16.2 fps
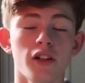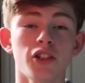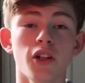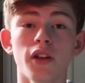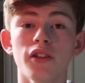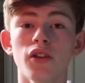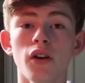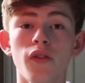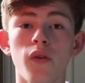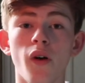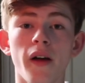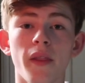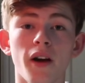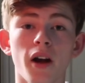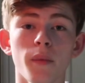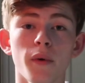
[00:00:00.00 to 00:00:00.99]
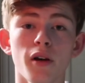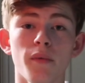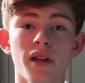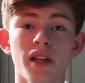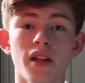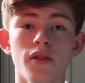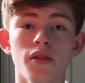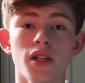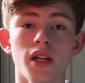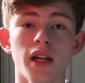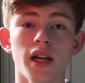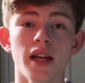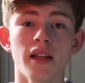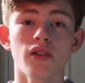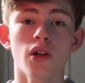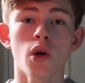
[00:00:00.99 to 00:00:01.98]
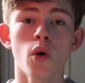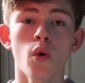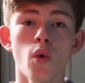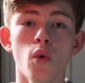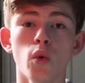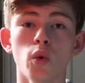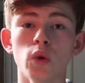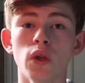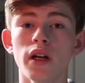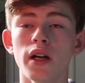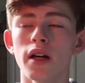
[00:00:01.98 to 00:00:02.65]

So the software that I'm going to be using is called